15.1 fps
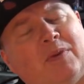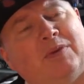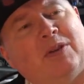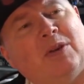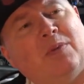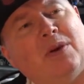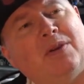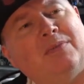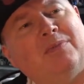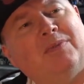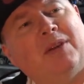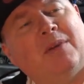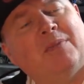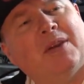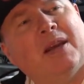two-person
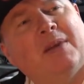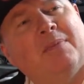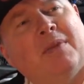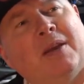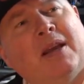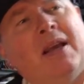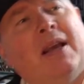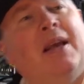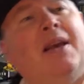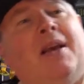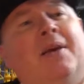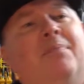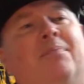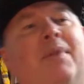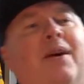type game.
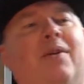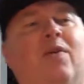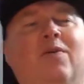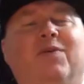But all